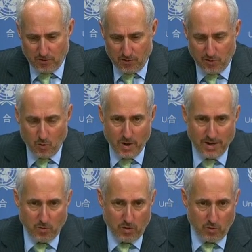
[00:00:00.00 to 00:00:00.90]
the
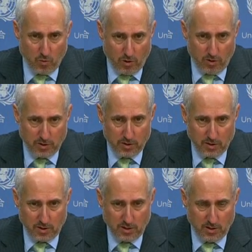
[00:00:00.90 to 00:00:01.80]
UN will
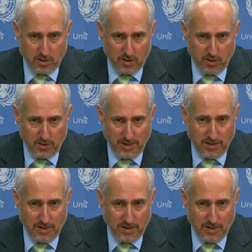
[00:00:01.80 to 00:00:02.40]
work uh,